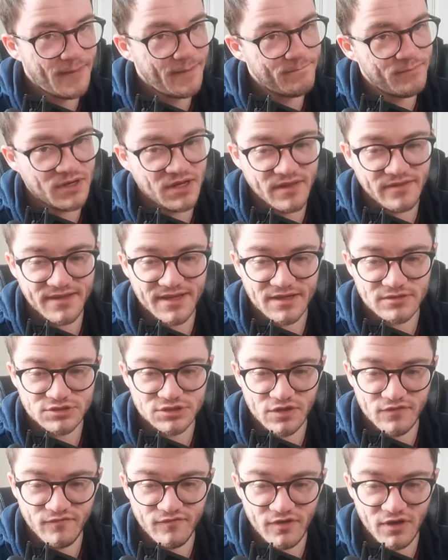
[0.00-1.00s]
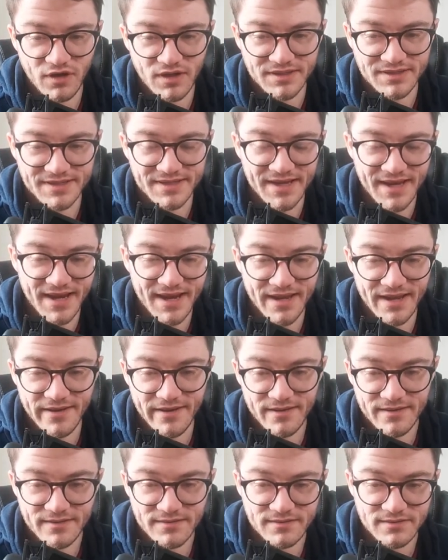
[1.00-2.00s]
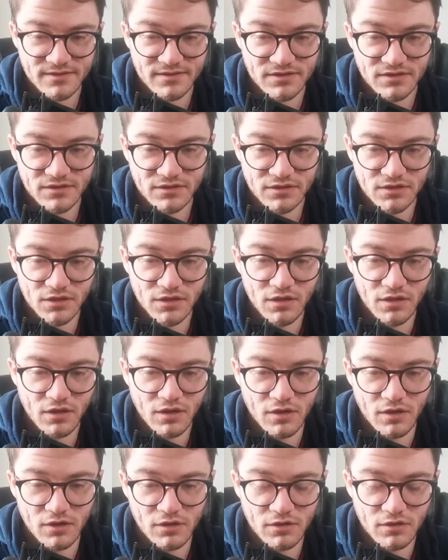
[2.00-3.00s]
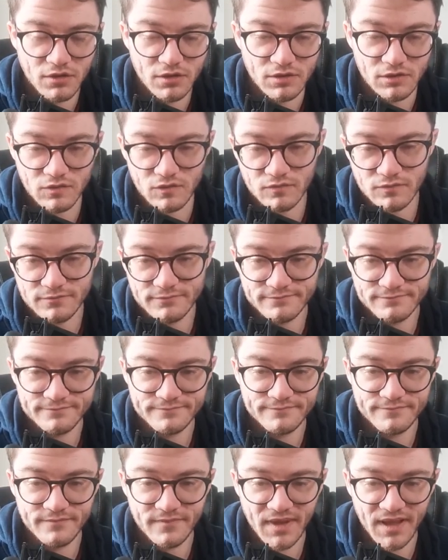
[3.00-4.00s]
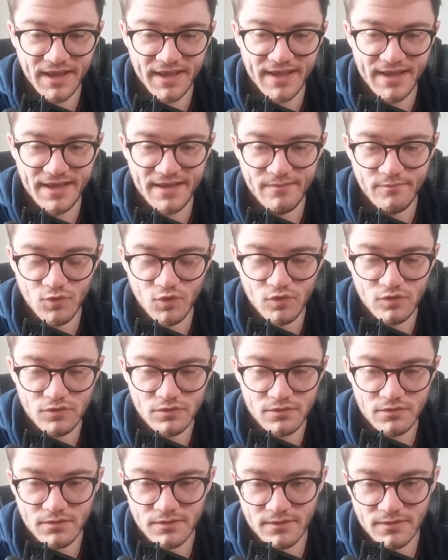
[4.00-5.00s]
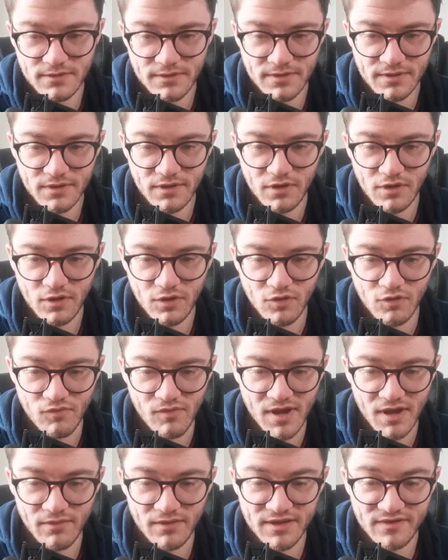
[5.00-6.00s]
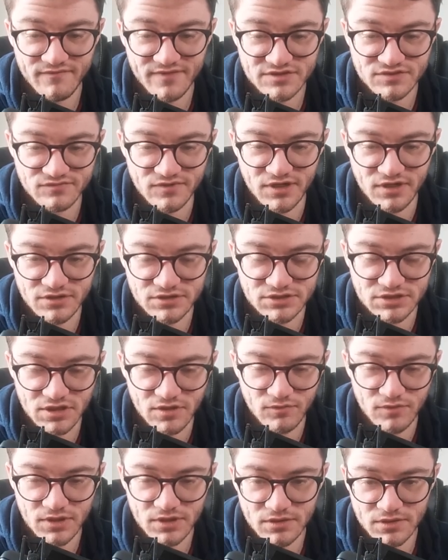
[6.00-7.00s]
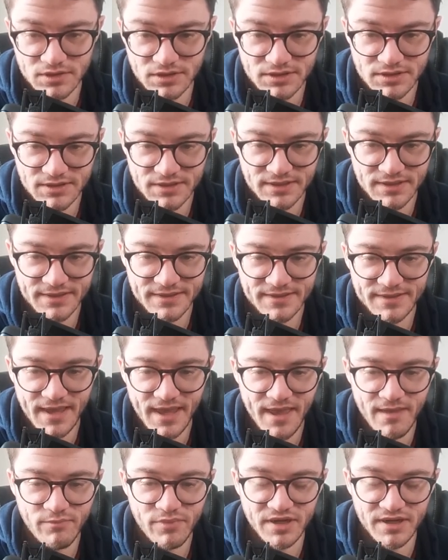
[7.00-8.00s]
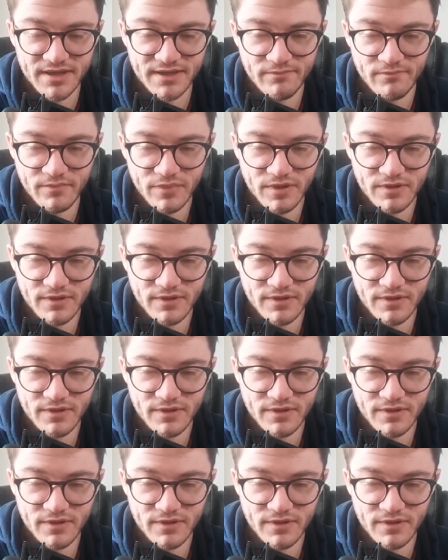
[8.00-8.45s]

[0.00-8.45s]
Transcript: but nothing else so far. A Dan, Carcoal, Heatmore, Growlithe, that's a really nice artwork, Impidimp,